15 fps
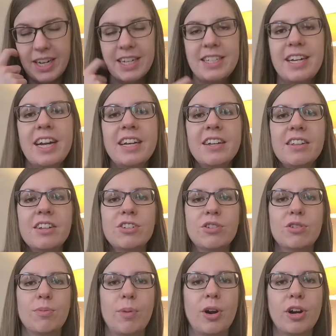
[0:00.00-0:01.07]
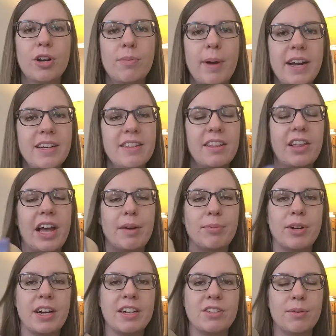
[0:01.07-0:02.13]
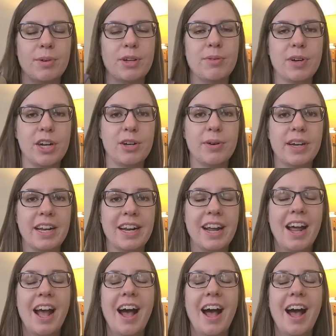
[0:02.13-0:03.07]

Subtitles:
It's technically due tomorrow back to the library, so I'm going to renew it.